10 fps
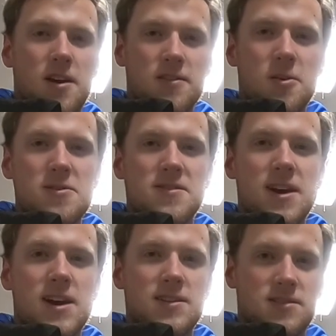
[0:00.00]
As always,
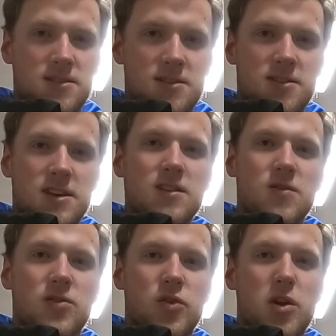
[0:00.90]
guys, Thanks
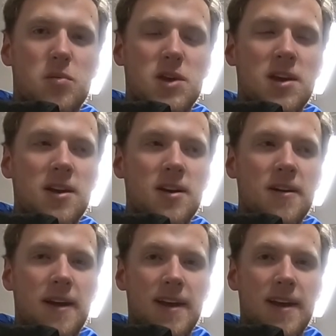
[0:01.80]
for joining me here,